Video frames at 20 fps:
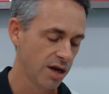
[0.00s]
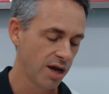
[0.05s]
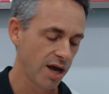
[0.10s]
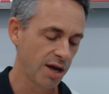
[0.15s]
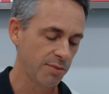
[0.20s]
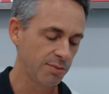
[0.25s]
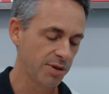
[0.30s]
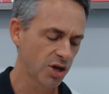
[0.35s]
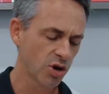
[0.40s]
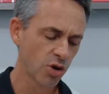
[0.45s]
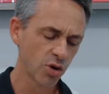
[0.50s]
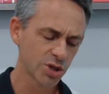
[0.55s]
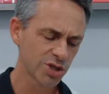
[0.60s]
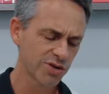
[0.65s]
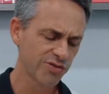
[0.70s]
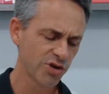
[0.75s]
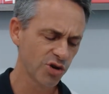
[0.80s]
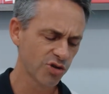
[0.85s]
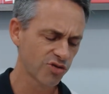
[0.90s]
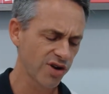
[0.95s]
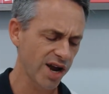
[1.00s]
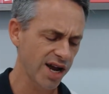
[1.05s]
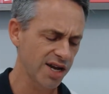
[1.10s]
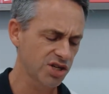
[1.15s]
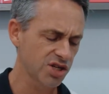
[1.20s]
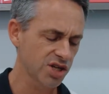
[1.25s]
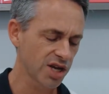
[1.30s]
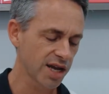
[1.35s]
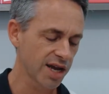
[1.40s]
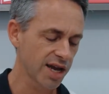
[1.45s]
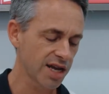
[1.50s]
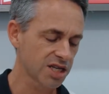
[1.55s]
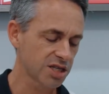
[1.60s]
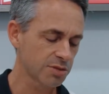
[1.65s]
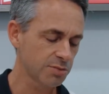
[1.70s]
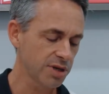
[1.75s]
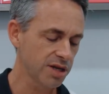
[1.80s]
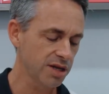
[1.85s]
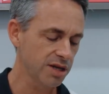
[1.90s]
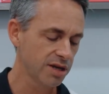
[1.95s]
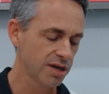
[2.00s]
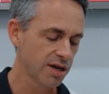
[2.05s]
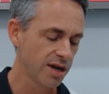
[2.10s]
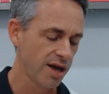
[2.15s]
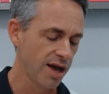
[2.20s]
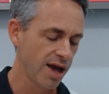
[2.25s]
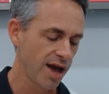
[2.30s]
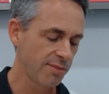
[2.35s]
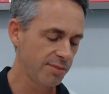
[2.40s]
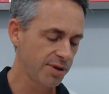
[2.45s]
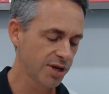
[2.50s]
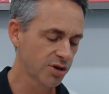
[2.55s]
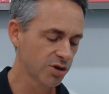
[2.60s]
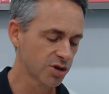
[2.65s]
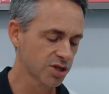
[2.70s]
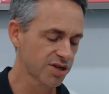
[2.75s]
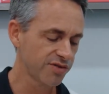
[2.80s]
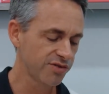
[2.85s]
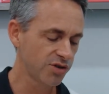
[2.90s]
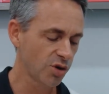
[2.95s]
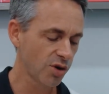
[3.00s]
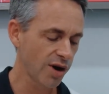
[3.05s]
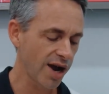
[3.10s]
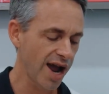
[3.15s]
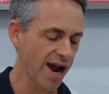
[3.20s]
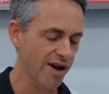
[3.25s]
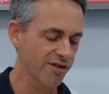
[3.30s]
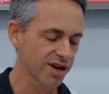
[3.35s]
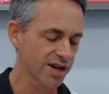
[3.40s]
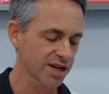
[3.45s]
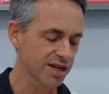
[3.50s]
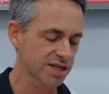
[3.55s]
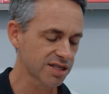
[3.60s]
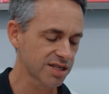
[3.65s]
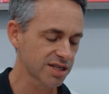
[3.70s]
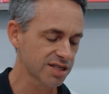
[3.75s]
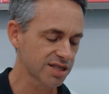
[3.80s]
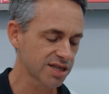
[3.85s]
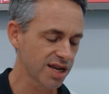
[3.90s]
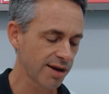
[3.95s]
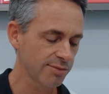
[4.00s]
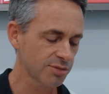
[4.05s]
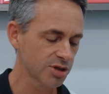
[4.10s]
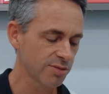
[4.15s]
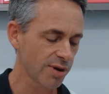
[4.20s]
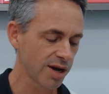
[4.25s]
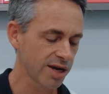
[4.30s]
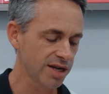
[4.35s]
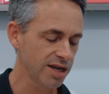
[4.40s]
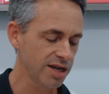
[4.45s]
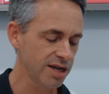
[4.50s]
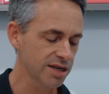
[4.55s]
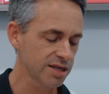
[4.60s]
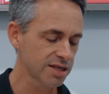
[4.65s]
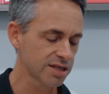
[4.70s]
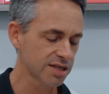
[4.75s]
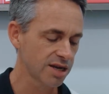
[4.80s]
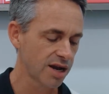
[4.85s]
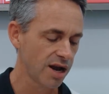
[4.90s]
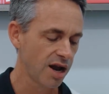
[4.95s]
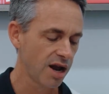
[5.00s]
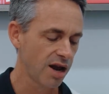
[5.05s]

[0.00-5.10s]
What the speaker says: And because of your raging against me, and because of your arrogance has come to my ears,